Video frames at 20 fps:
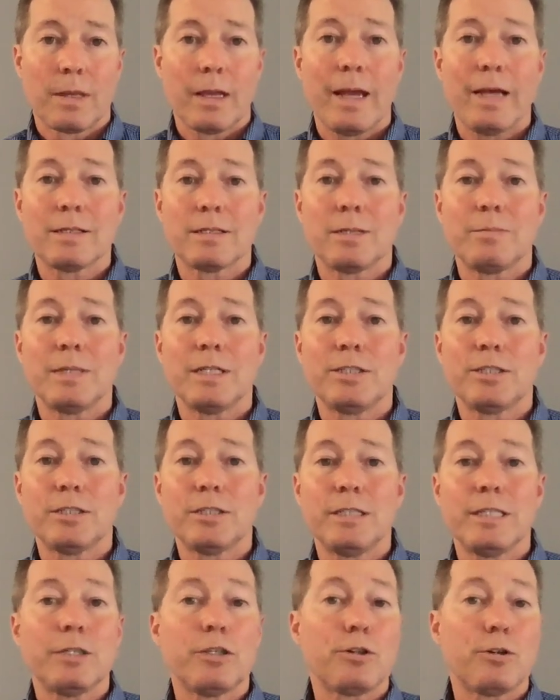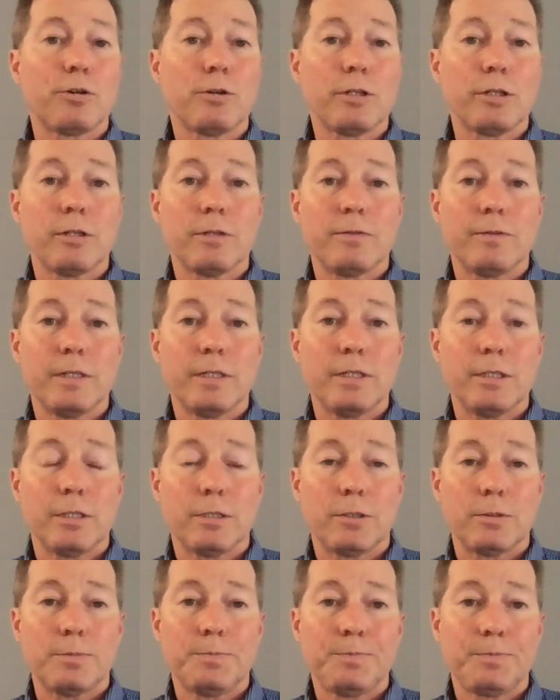As I mentioned in an earlier
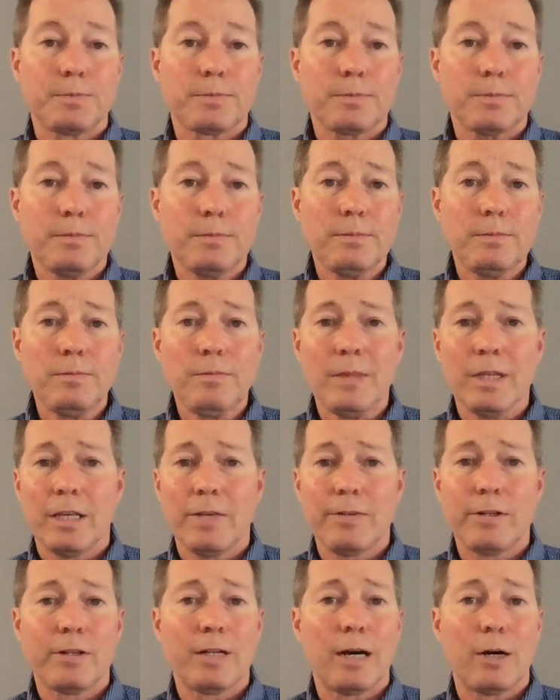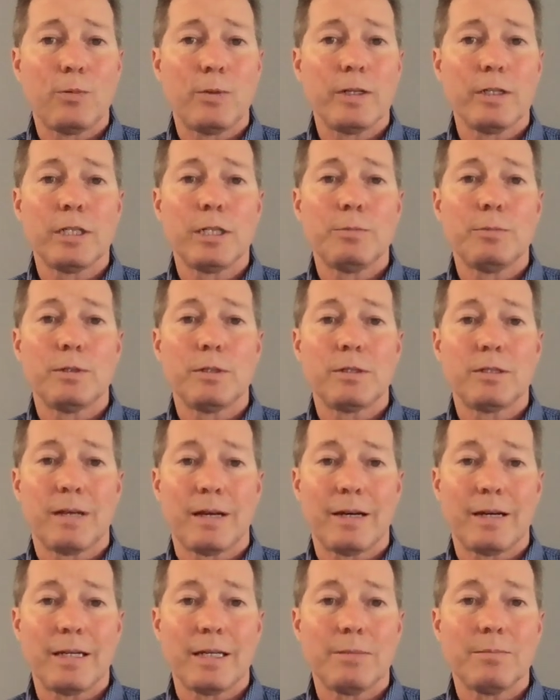video, if you're not willing to put
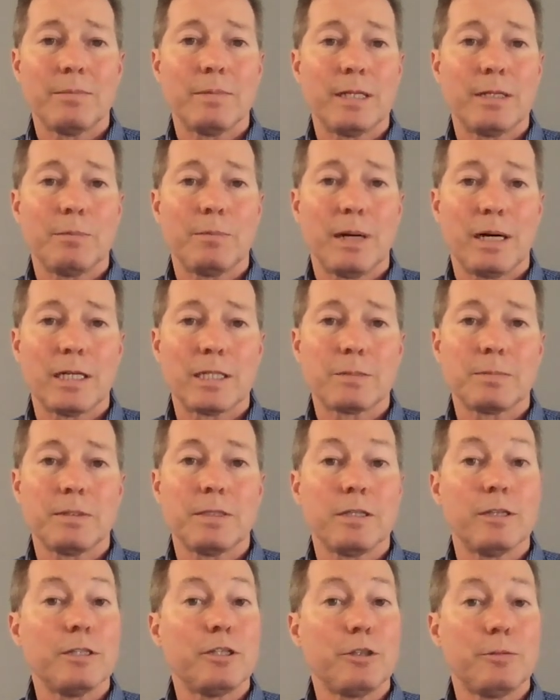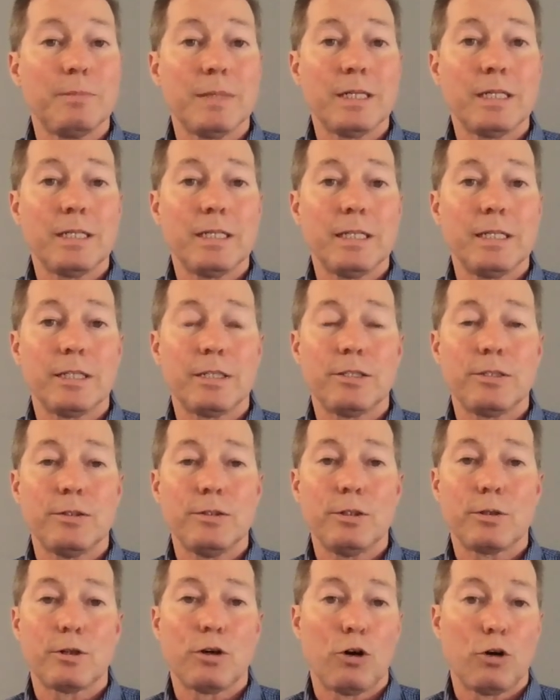time and possibly a little money into
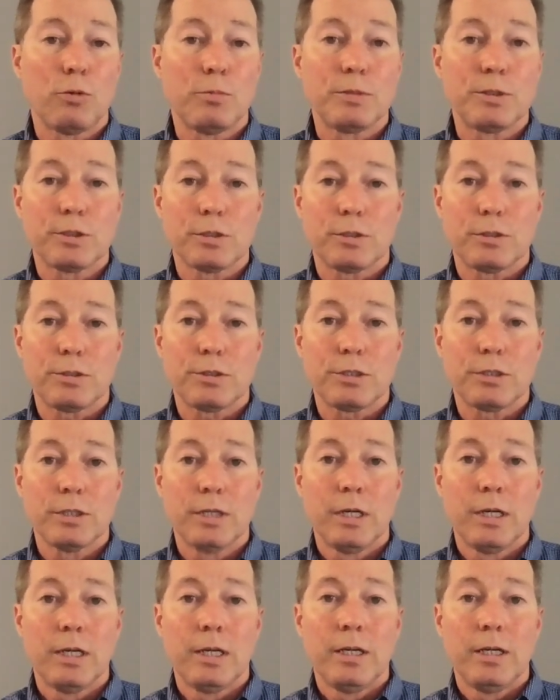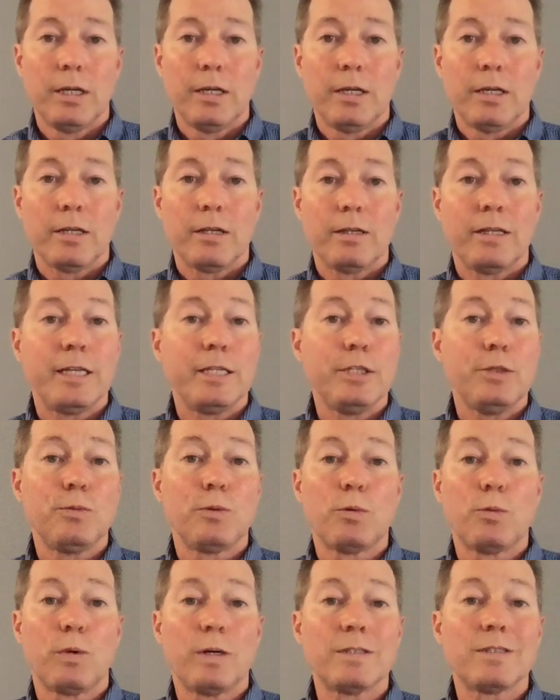your home search, then you
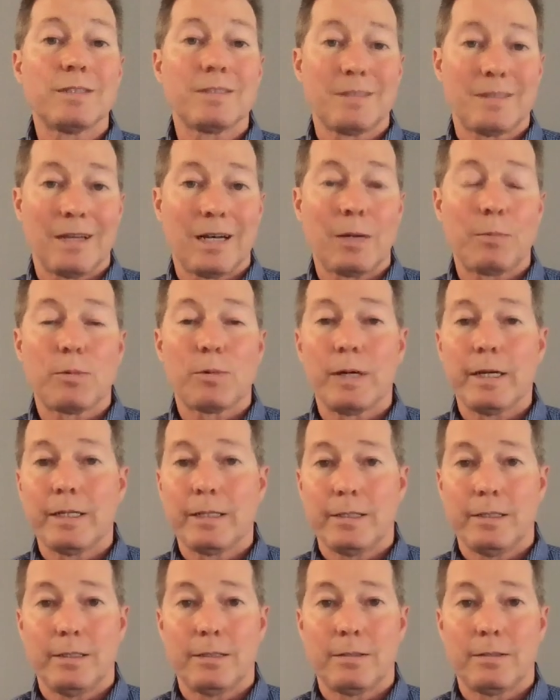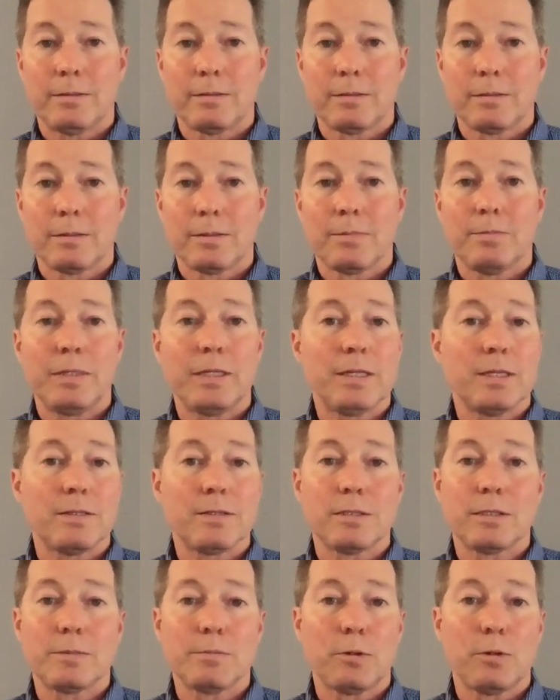will want to stop right here because
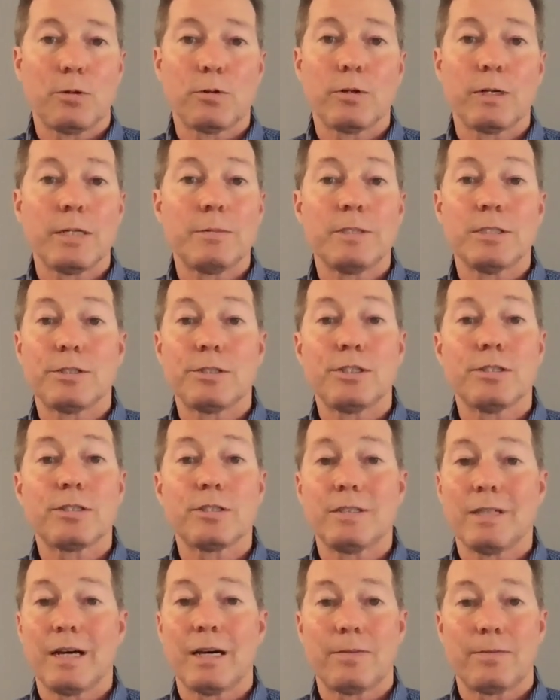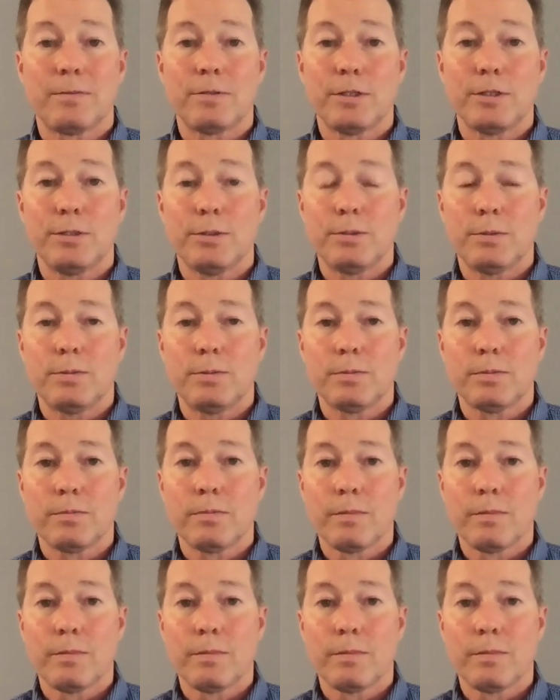this program is just not for you.